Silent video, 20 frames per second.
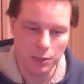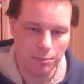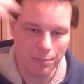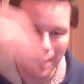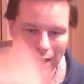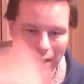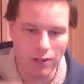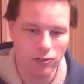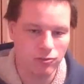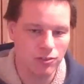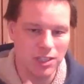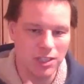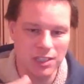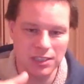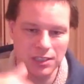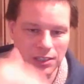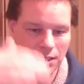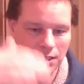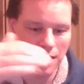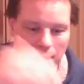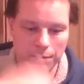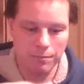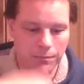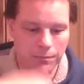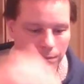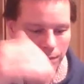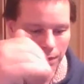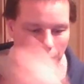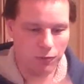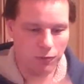boundaries
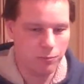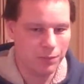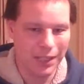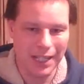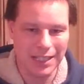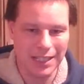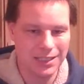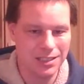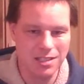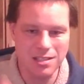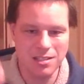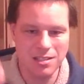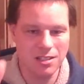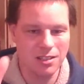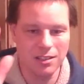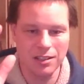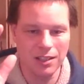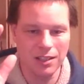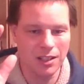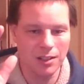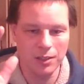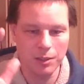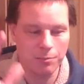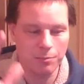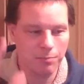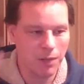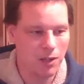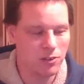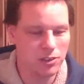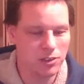of places and the
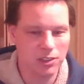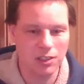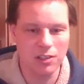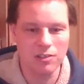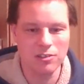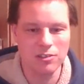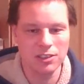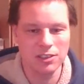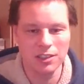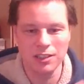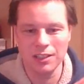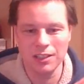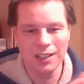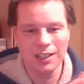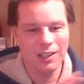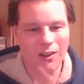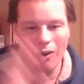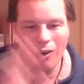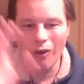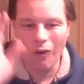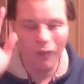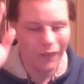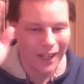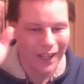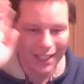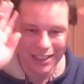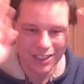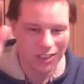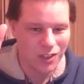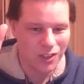postcodes and all
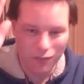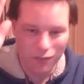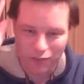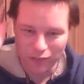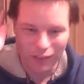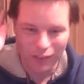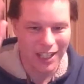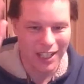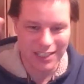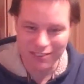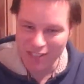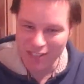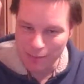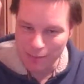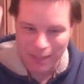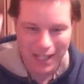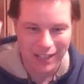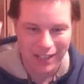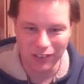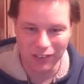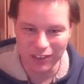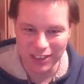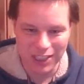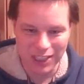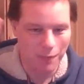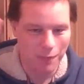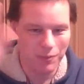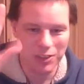that stuff flies around in my head all the time.